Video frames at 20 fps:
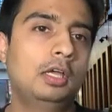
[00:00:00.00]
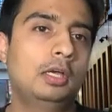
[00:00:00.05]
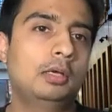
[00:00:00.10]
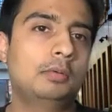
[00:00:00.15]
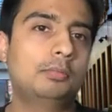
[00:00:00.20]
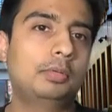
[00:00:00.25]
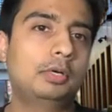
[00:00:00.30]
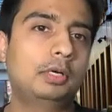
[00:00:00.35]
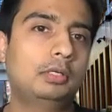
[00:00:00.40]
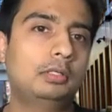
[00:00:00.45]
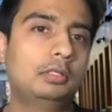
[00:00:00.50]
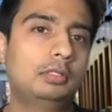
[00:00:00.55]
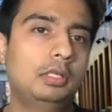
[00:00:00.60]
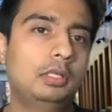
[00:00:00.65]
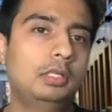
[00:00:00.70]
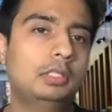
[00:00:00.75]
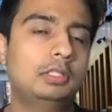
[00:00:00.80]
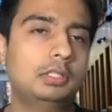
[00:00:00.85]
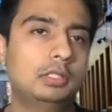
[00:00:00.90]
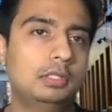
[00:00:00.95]
but
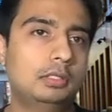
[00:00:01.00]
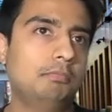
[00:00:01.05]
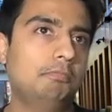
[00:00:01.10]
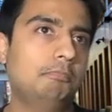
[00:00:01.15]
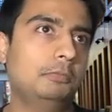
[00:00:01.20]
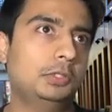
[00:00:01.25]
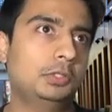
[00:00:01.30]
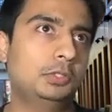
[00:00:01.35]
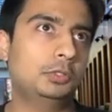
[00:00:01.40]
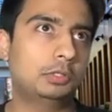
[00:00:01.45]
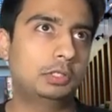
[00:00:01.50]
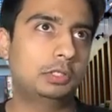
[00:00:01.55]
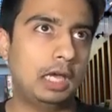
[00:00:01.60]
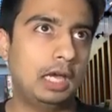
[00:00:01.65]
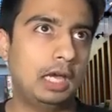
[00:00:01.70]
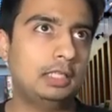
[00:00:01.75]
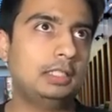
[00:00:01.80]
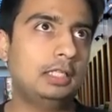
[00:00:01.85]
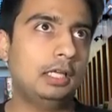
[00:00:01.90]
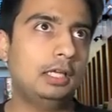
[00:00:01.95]
it's so
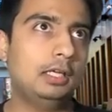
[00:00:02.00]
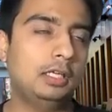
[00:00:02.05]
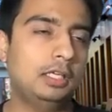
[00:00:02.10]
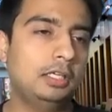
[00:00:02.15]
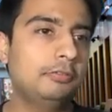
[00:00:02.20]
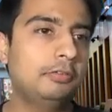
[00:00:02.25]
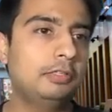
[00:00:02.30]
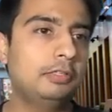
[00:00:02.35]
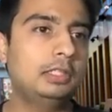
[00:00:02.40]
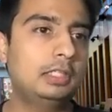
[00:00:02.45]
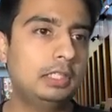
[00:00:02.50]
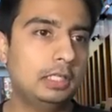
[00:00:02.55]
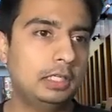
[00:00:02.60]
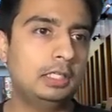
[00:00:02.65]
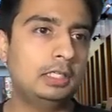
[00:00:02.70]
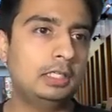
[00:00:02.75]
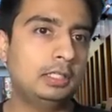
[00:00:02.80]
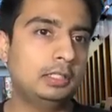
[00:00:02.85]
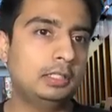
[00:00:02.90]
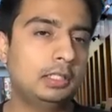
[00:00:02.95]
that like even
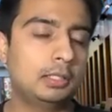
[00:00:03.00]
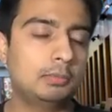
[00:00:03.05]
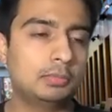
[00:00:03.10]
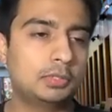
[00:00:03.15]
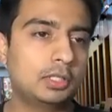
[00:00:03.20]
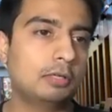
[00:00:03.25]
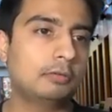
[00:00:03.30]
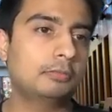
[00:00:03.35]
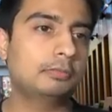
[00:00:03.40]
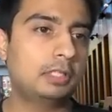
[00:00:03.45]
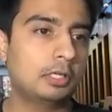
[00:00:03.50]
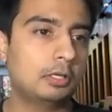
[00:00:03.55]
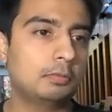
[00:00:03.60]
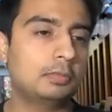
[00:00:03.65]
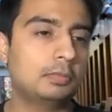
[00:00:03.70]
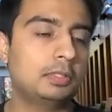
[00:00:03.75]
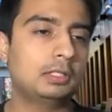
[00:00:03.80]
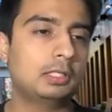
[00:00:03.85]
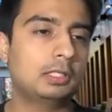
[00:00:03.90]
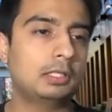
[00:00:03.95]
they themselves tell
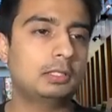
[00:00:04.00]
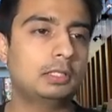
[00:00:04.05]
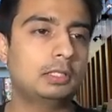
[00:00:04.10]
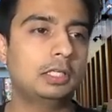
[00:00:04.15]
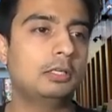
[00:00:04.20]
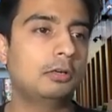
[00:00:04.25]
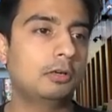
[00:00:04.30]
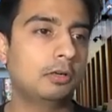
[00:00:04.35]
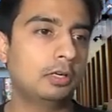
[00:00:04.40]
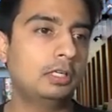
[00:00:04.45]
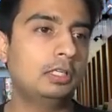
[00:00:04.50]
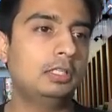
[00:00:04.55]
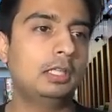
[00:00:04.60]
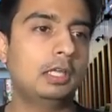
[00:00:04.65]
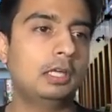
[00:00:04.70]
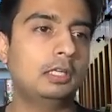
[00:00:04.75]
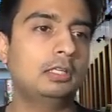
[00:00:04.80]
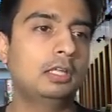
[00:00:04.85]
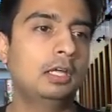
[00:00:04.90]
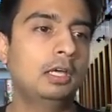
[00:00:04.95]
me that they learned
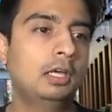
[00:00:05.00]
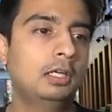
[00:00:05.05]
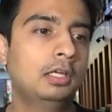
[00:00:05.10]
that.